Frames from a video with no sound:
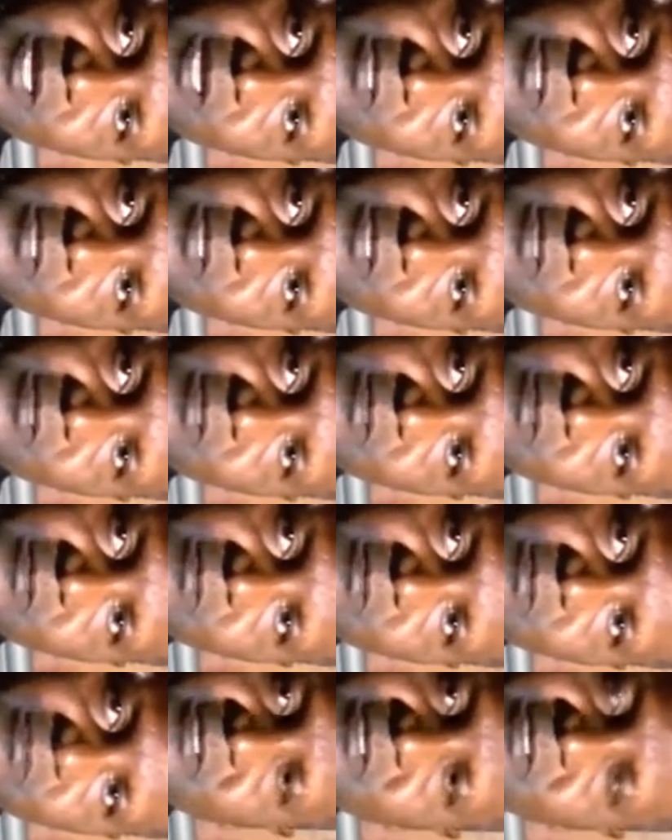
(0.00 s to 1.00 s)
started,
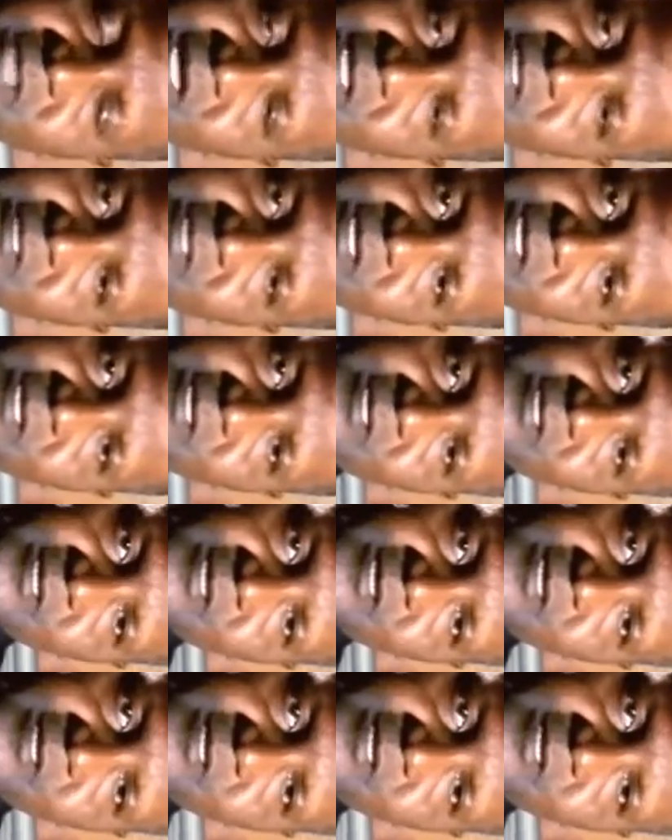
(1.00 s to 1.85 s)
it started,